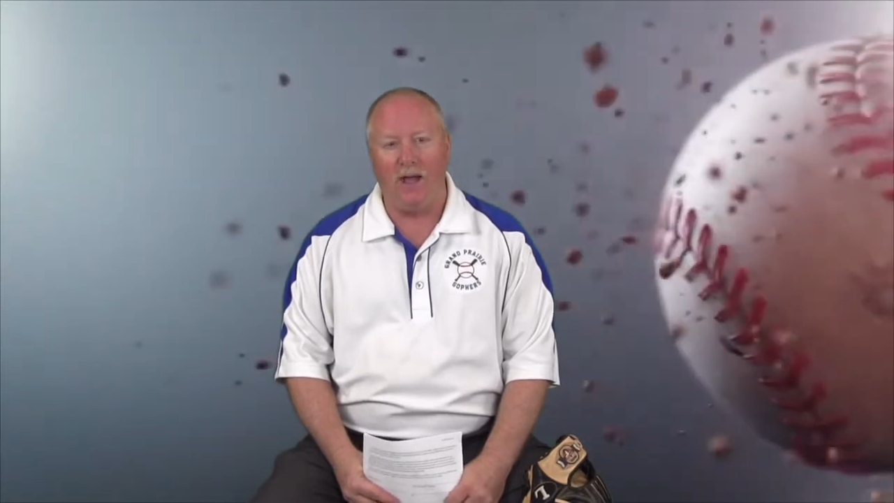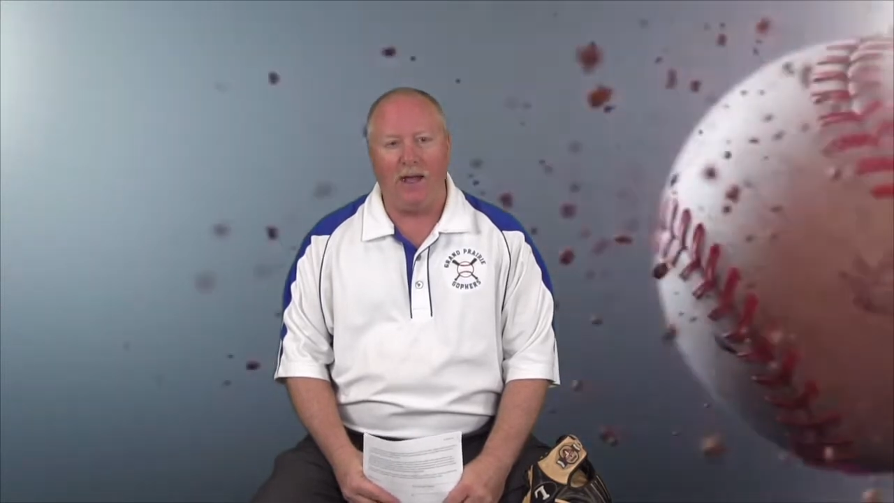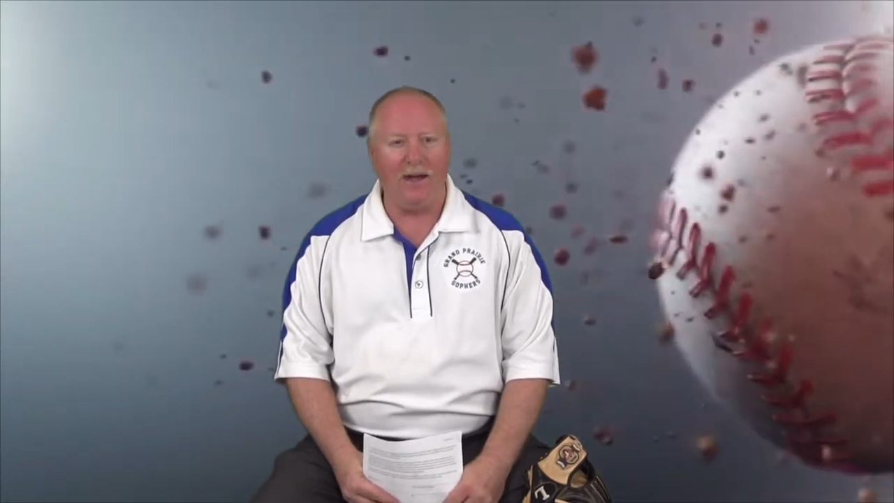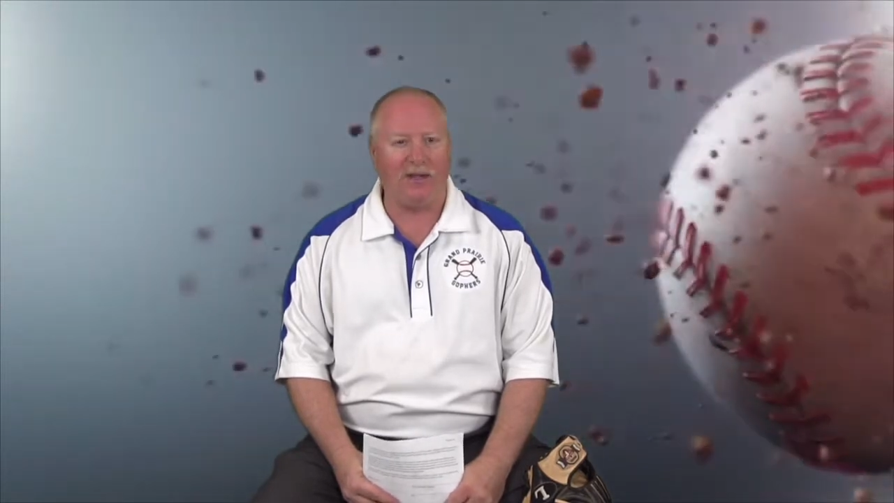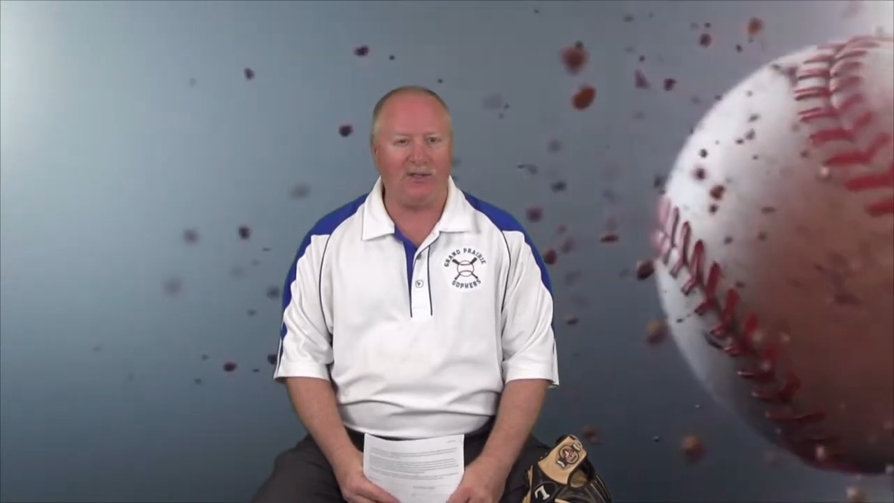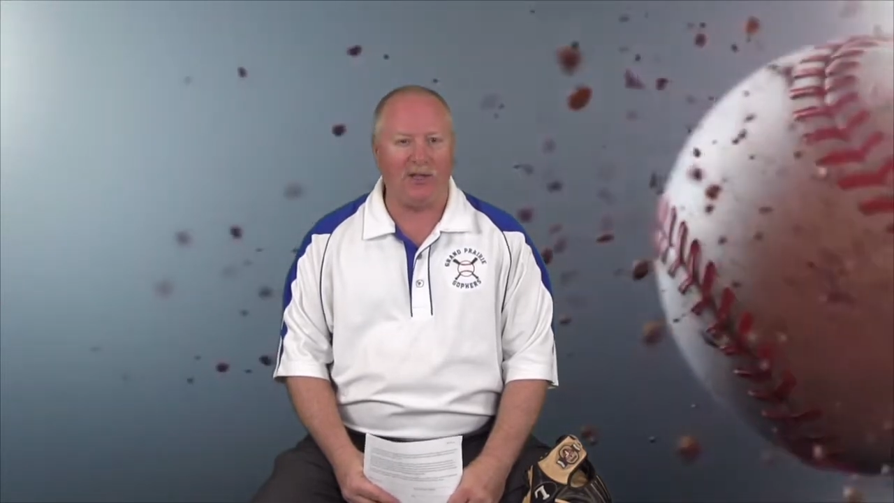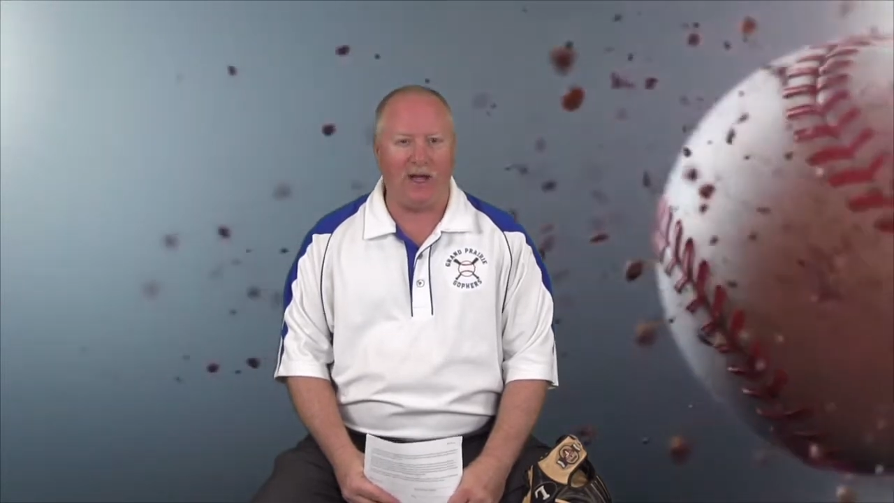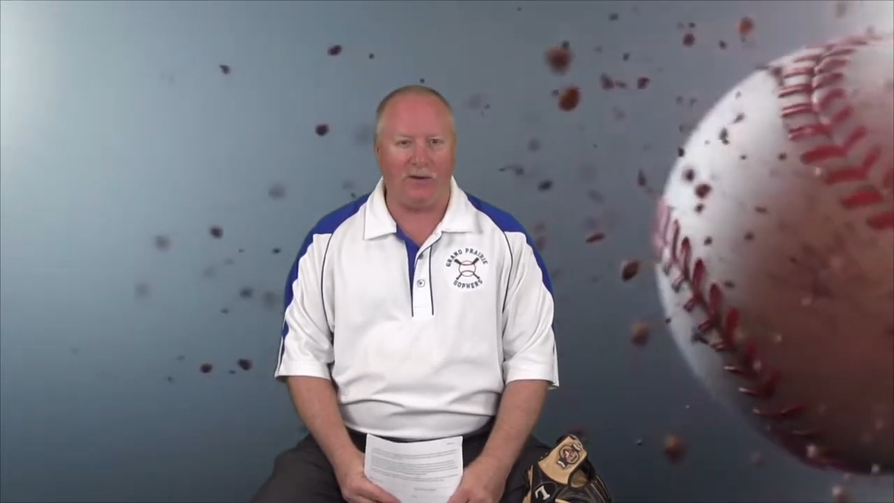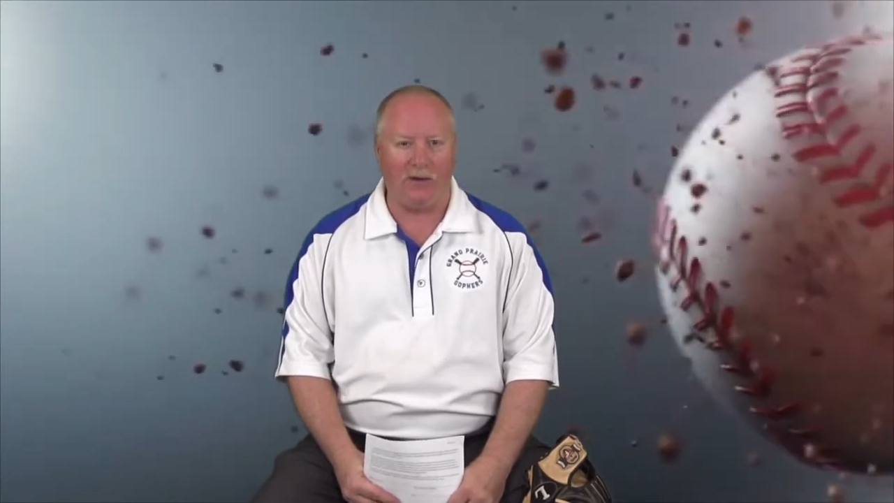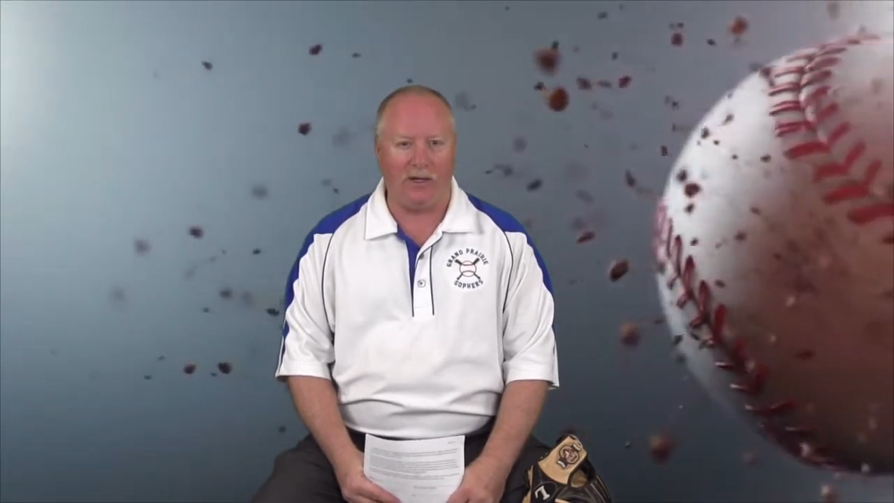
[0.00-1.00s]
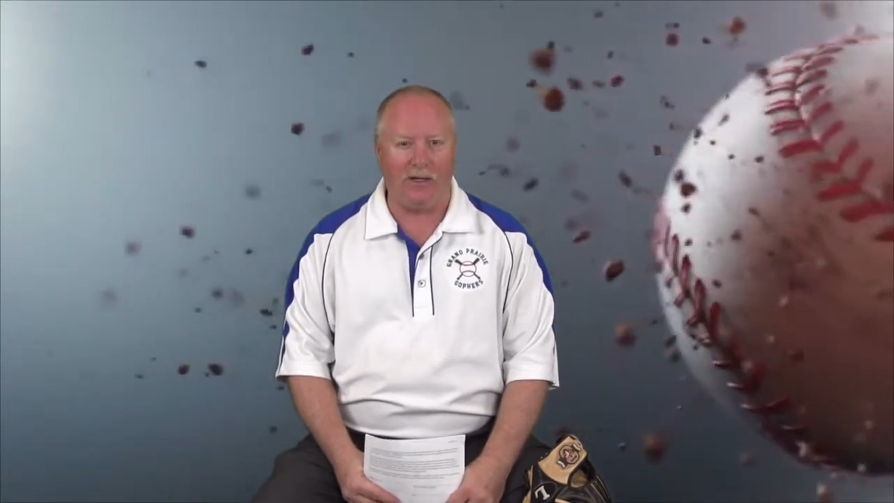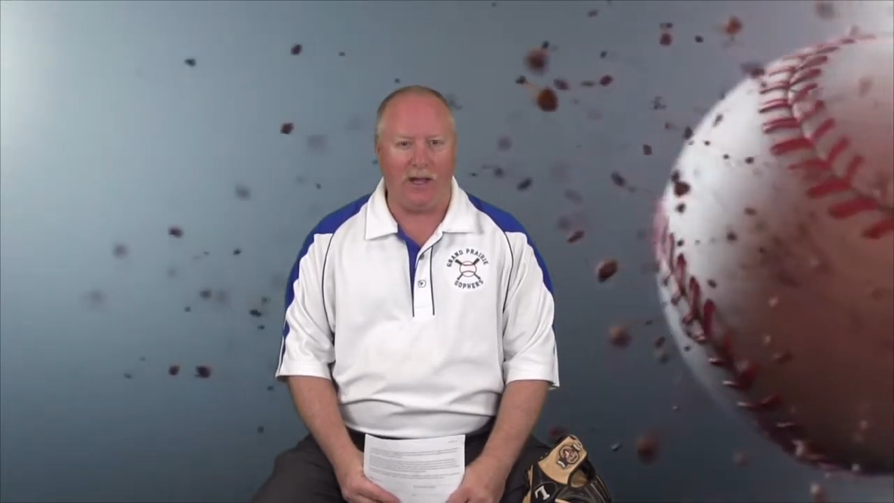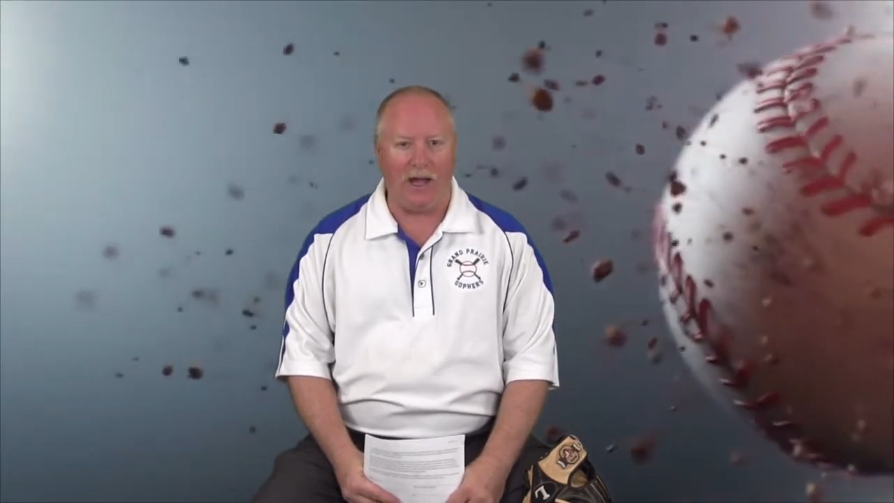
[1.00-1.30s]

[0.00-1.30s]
and next Saturday